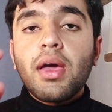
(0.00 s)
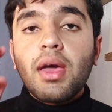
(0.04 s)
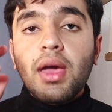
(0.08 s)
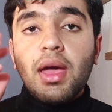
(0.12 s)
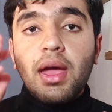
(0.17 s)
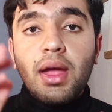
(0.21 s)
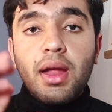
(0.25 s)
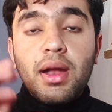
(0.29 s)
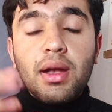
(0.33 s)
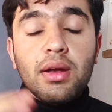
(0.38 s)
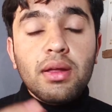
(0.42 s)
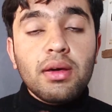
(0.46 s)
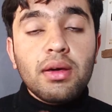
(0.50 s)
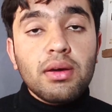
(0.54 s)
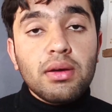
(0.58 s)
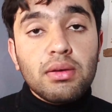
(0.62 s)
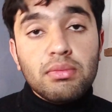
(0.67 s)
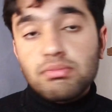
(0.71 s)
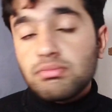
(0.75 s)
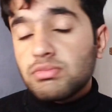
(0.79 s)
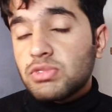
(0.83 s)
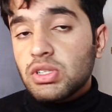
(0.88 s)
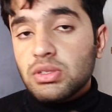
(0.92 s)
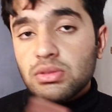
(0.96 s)

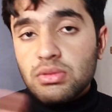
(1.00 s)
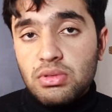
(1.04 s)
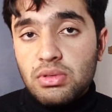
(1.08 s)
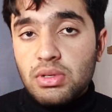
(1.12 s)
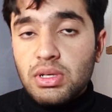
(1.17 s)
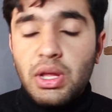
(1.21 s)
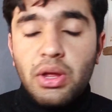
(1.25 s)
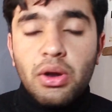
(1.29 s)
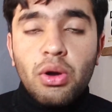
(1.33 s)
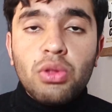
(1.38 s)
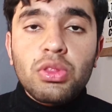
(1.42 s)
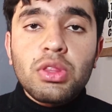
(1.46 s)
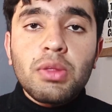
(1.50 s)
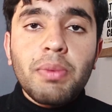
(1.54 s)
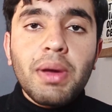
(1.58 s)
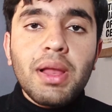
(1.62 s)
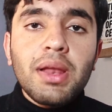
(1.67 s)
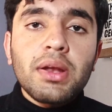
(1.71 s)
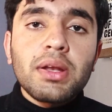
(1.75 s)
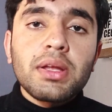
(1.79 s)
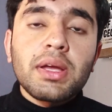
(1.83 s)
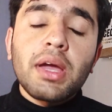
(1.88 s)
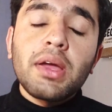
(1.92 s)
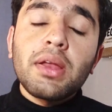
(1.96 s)
And just turn on the
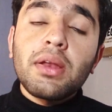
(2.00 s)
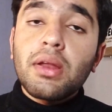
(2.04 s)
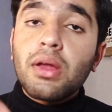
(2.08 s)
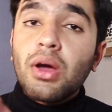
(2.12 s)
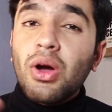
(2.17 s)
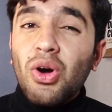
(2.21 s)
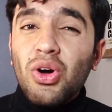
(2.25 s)
bell icon,